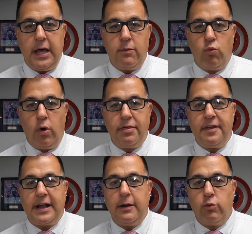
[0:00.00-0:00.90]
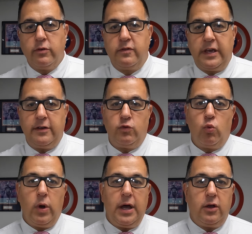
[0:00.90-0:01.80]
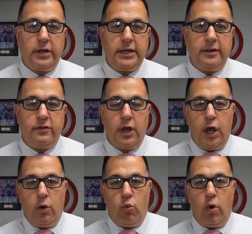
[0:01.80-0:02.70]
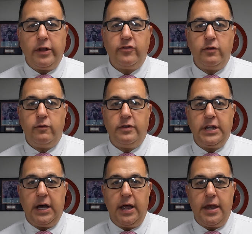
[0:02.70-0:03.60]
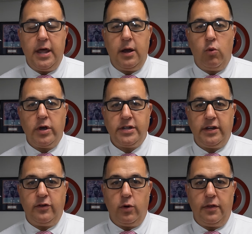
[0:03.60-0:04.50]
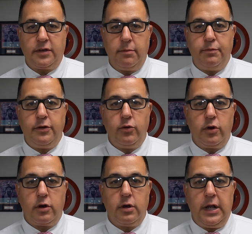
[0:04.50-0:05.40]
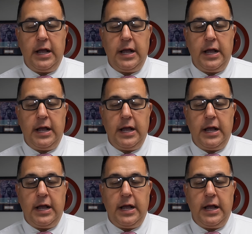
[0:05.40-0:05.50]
And one thing I will say as well is once you've done what you need to do on the computer,